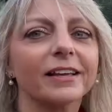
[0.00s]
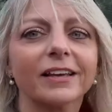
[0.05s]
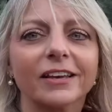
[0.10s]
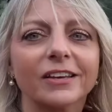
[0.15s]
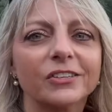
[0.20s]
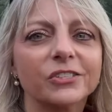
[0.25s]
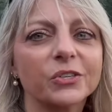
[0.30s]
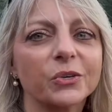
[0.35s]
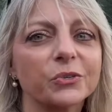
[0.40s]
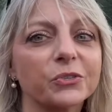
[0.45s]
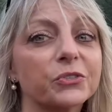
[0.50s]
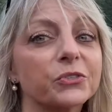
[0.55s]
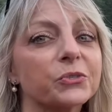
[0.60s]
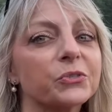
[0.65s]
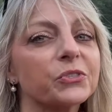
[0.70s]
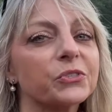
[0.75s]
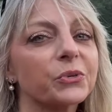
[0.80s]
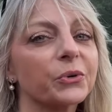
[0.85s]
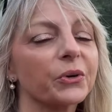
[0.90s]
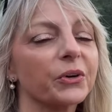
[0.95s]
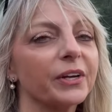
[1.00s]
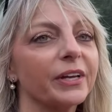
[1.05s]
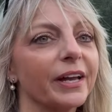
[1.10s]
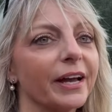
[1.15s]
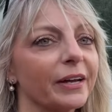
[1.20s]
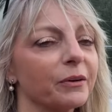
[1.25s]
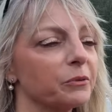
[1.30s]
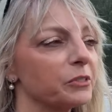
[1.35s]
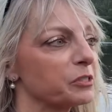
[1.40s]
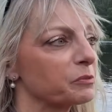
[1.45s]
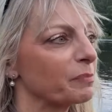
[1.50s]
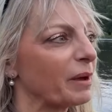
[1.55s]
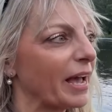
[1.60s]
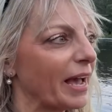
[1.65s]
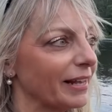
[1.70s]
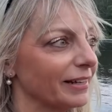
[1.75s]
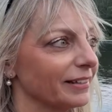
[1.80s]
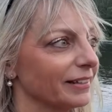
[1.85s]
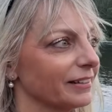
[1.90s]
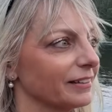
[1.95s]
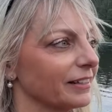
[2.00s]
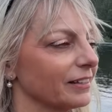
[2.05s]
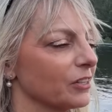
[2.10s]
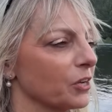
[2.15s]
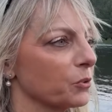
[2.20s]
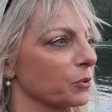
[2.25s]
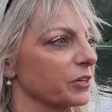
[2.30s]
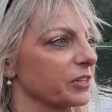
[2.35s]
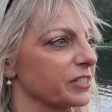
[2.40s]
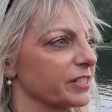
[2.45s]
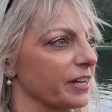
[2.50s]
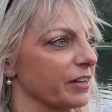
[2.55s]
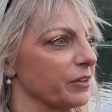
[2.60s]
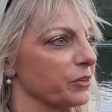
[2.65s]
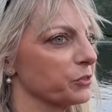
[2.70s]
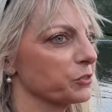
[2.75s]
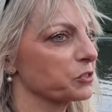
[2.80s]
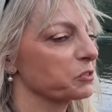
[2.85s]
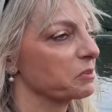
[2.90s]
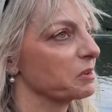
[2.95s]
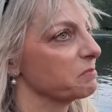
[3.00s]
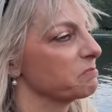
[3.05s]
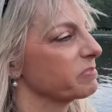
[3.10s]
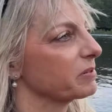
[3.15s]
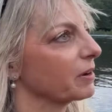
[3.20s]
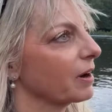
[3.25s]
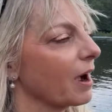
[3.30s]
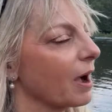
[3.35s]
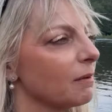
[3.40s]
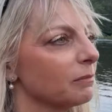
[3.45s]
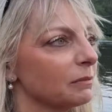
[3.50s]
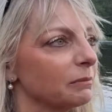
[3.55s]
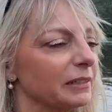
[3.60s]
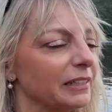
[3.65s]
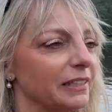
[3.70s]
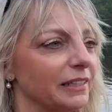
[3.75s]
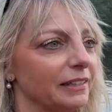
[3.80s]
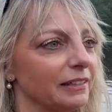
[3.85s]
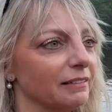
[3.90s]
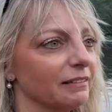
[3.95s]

So true story, I was paddling the lower Dells probably